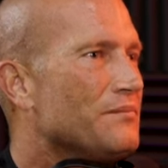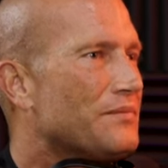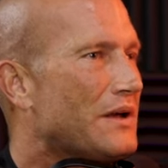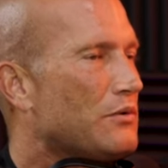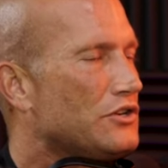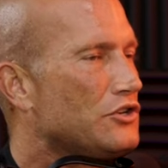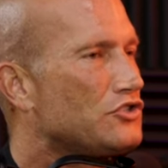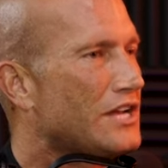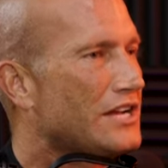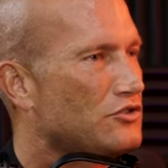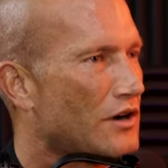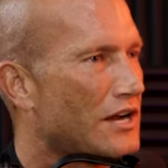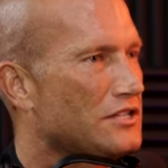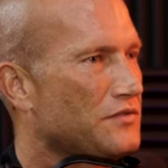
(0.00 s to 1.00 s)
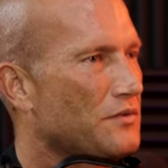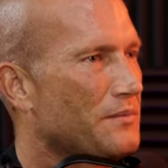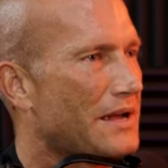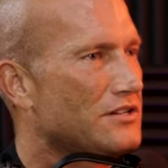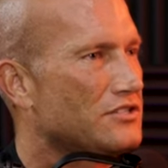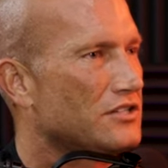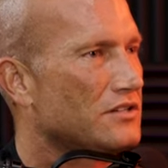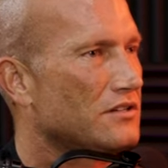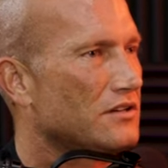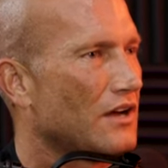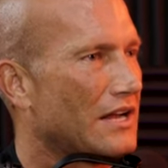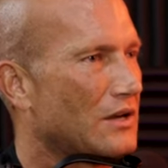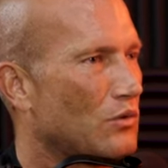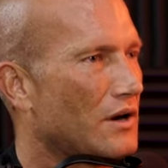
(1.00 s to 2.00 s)
And when you say transformation,
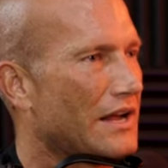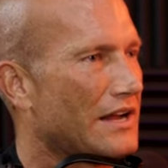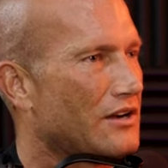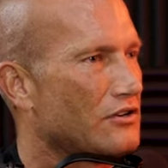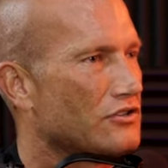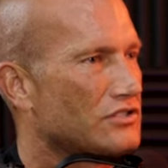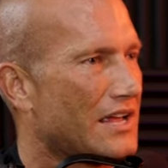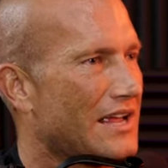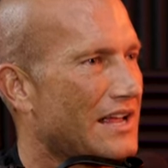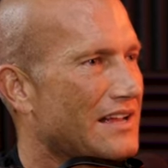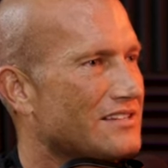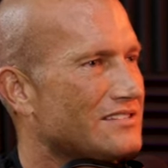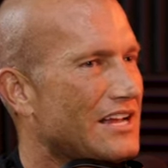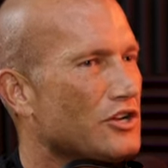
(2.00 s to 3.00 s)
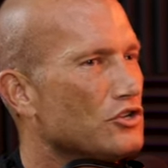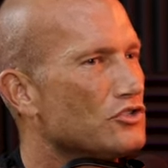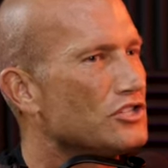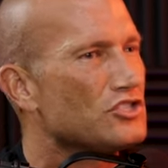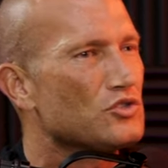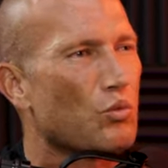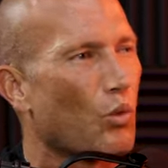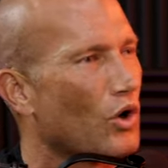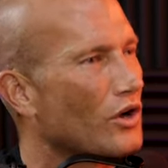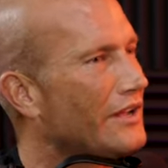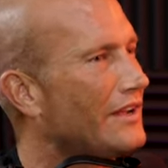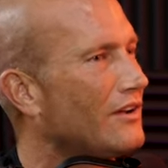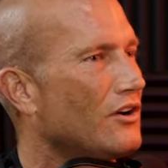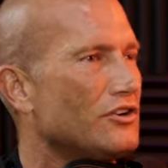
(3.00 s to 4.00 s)
like what I hear you saying is that you're just
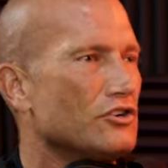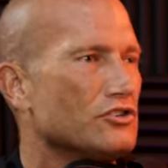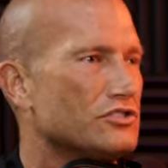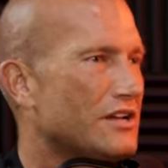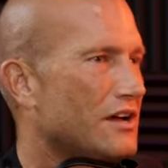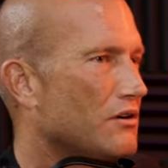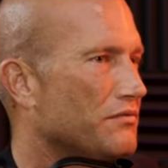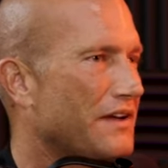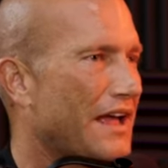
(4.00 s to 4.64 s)
working on yourself